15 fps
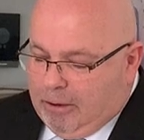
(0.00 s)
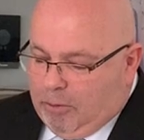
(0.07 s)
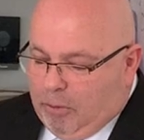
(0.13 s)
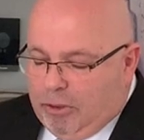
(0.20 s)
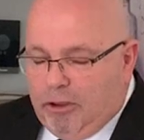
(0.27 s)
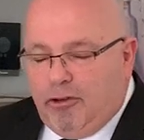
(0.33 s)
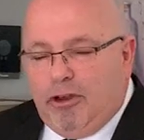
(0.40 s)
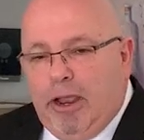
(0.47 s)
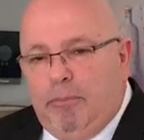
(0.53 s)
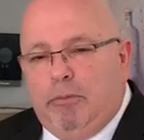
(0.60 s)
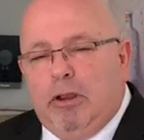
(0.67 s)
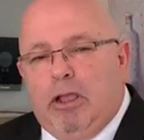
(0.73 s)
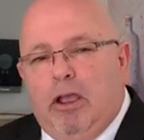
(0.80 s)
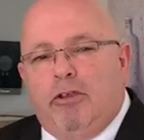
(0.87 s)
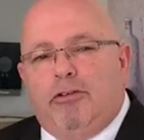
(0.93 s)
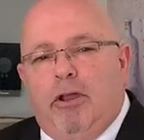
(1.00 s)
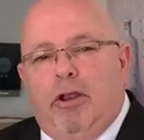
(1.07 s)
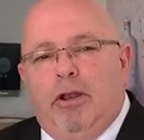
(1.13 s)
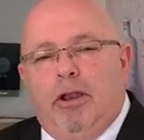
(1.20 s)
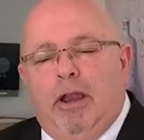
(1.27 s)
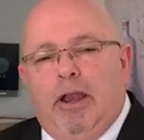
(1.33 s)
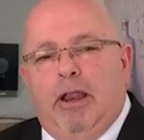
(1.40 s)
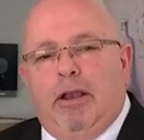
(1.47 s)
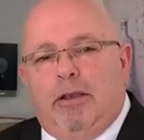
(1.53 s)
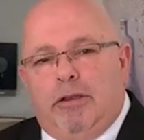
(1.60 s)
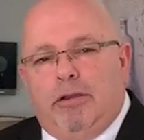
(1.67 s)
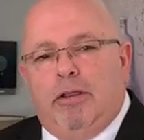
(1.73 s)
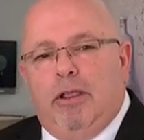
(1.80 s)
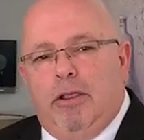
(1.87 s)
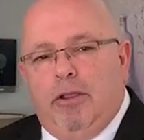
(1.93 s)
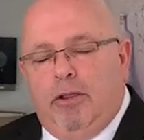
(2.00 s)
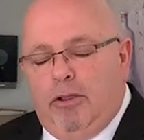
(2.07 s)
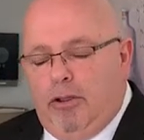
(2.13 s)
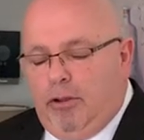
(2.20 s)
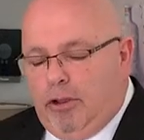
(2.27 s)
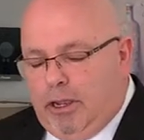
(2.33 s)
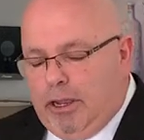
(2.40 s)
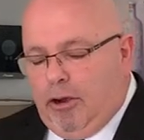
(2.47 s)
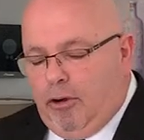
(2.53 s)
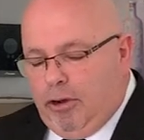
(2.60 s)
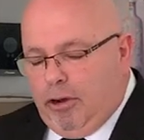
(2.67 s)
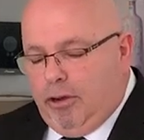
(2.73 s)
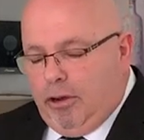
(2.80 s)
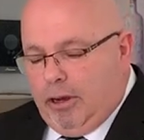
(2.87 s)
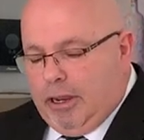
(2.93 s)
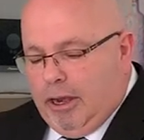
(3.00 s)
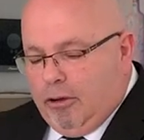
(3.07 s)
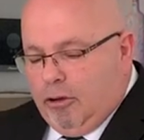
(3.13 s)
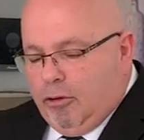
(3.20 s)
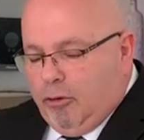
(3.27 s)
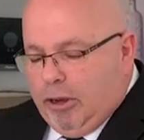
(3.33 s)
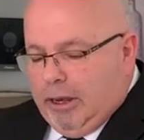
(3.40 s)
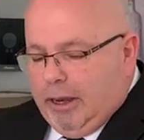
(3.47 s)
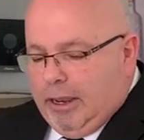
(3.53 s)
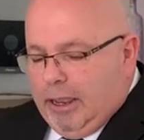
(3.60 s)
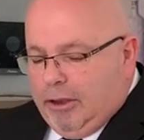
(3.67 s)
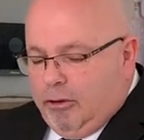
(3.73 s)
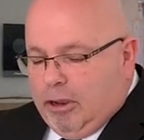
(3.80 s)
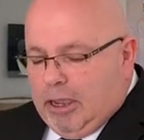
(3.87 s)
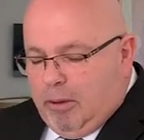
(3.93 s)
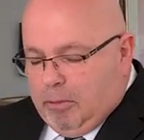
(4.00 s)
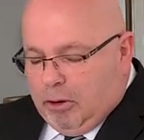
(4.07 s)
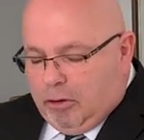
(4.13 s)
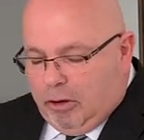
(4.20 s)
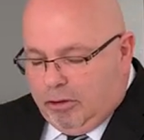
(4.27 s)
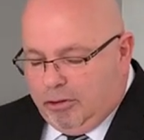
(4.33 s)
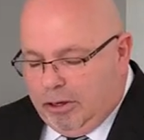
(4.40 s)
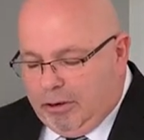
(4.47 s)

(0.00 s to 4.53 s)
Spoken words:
Well, this chapter goes on, and you carry on reading, and you come across